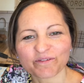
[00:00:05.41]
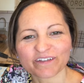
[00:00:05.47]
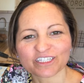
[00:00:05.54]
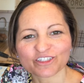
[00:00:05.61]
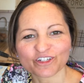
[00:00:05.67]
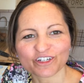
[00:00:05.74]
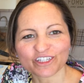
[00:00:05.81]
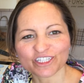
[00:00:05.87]

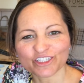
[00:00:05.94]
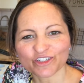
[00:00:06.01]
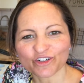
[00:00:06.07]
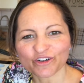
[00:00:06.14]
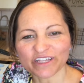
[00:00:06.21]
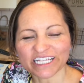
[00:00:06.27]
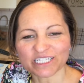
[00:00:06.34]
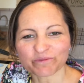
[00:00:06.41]
enjoyed the
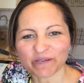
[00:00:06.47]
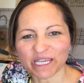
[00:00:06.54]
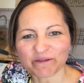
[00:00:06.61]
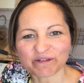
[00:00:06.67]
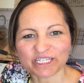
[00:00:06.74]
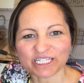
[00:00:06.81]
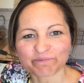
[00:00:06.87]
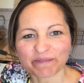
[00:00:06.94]
story this week,
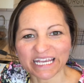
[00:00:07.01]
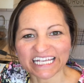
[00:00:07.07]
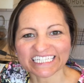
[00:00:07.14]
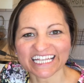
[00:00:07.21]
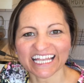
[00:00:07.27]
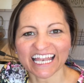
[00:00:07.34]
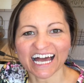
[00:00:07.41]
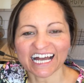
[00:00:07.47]
which is Peace
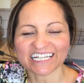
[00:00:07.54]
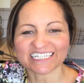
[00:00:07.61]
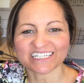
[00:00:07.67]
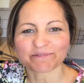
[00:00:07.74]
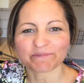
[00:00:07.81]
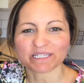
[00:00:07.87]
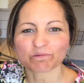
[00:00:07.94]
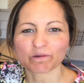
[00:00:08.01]
at Last, that
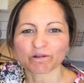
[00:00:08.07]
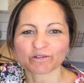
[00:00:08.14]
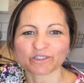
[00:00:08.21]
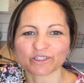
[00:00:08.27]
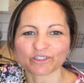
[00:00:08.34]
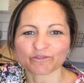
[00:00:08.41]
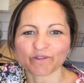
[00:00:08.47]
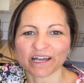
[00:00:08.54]
Miss
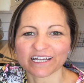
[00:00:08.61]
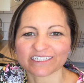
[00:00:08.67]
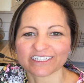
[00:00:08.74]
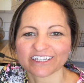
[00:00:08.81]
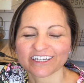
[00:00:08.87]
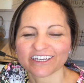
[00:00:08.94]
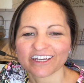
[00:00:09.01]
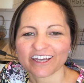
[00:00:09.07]
Wilson's read.
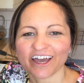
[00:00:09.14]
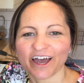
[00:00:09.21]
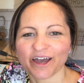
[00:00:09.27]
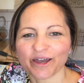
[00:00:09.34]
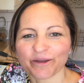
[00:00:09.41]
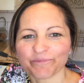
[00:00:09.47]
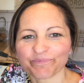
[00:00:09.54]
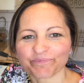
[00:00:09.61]

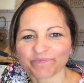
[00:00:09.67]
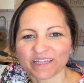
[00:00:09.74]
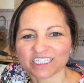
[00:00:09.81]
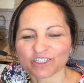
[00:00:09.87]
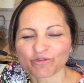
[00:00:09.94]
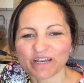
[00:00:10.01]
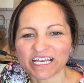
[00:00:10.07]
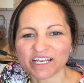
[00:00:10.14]
It's a
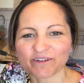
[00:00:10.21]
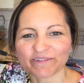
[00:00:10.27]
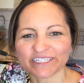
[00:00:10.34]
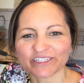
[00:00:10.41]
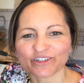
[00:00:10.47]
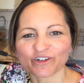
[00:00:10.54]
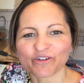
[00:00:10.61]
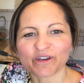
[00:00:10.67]
really lovely
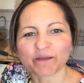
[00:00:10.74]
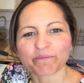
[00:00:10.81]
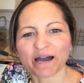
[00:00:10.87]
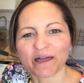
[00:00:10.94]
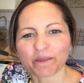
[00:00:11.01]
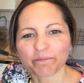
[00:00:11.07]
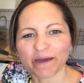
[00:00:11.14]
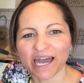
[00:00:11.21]
story about
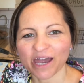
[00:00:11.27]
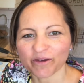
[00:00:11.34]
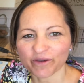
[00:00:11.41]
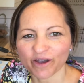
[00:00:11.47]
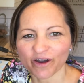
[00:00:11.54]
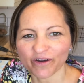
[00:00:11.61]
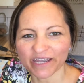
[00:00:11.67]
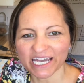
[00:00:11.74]
the bear who
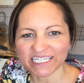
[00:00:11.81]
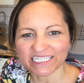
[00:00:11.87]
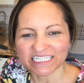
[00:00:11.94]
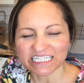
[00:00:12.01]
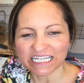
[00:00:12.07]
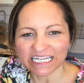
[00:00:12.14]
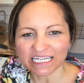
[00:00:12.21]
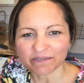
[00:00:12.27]
can't get to
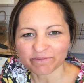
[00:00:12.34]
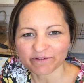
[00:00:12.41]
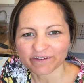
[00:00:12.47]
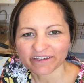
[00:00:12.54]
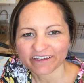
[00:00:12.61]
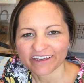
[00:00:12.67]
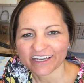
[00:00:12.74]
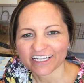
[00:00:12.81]
sleep.
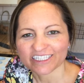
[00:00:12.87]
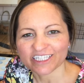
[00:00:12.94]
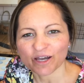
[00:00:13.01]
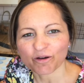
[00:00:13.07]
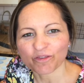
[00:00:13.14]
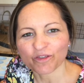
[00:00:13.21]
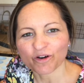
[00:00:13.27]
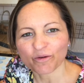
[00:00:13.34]
So I
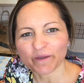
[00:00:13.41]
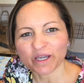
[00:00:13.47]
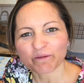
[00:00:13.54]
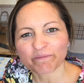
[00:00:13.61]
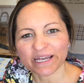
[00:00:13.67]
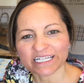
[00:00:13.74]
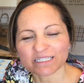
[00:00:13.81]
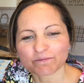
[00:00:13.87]
thought we could
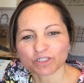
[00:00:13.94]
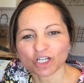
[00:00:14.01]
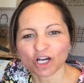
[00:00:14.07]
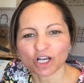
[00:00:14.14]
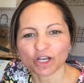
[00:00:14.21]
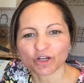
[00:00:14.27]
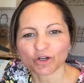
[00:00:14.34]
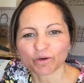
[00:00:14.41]
make some
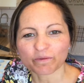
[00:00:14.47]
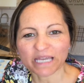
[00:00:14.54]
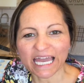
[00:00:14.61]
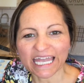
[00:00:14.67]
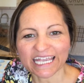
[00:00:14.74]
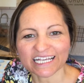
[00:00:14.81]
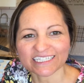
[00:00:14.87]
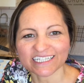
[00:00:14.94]
chocolate
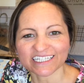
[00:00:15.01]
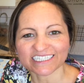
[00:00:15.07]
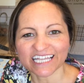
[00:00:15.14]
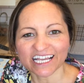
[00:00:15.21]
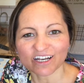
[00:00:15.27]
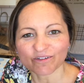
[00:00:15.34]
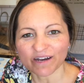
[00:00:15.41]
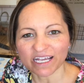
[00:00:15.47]
cupcakes and
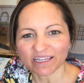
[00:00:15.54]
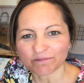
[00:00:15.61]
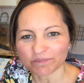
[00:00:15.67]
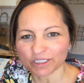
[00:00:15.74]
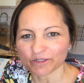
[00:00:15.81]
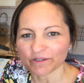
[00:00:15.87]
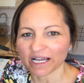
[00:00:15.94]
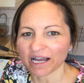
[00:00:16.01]
decorate them to
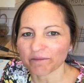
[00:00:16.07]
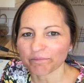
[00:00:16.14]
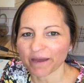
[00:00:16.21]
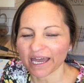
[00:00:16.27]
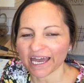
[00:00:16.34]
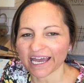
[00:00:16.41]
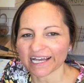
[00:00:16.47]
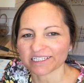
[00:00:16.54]
look like
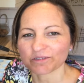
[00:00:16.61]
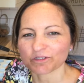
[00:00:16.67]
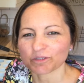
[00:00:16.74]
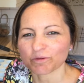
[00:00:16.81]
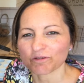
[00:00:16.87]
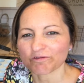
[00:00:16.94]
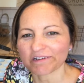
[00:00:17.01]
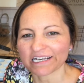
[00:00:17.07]
bears, which would be
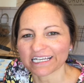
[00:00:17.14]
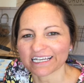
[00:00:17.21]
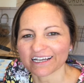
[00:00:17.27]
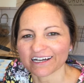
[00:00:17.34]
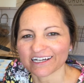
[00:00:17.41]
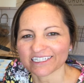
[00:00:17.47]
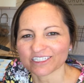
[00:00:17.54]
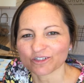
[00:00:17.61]
a really
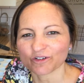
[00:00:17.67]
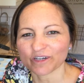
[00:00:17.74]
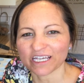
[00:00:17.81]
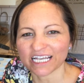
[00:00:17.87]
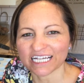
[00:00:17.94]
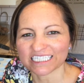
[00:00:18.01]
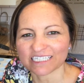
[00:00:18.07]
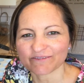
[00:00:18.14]
nice cooking
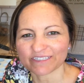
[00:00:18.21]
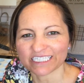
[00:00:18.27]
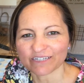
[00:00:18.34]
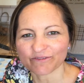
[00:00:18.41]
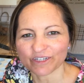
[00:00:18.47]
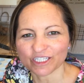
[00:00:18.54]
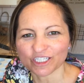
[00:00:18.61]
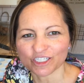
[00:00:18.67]
activity for
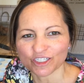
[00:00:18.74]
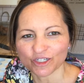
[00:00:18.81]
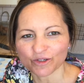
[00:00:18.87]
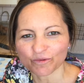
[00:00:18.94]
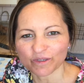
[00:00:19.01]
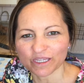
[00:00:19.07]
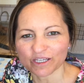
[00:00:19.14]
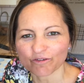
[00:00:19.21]
you to do
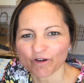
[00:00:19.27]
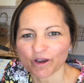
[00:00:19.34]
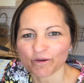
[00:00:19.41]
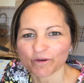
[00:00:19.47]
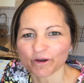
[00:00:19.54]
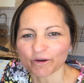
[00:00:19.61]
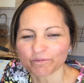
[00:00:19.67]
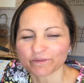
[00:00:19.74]
with your
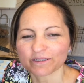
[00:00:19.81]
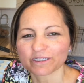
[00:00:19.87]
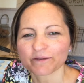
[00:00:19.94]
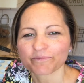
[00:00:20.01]
grown-ups.